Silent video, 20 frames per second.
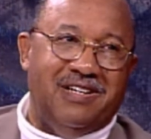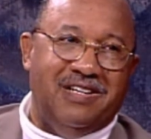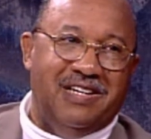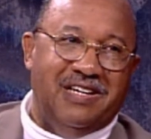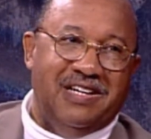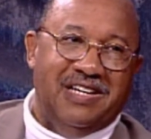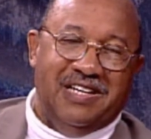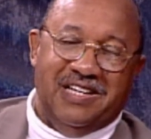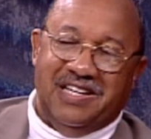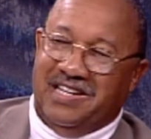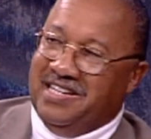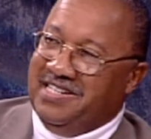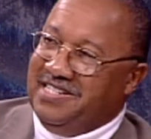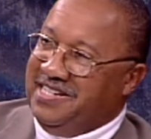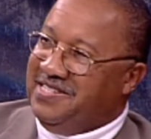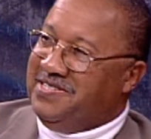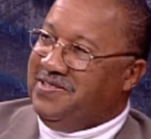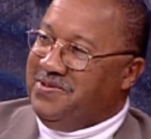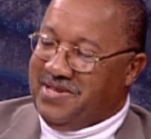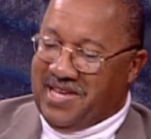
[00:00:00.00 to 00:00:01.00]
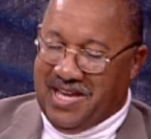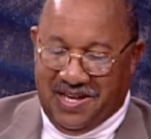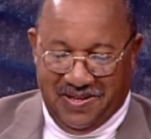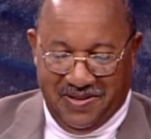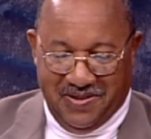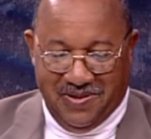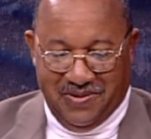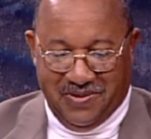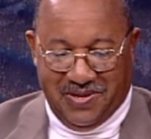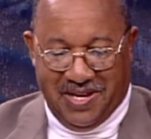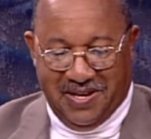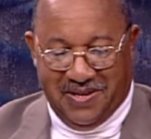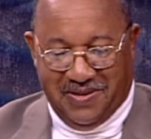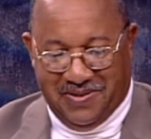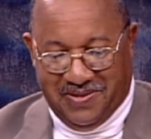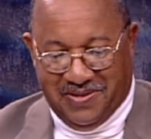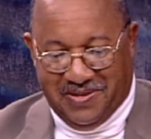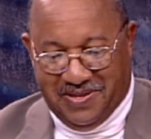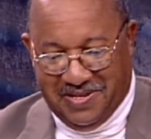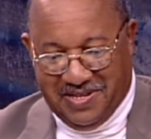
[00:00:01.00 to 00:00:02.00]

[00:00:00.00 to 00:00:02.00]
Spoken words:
Oh yeah, I know. On the godless left, they're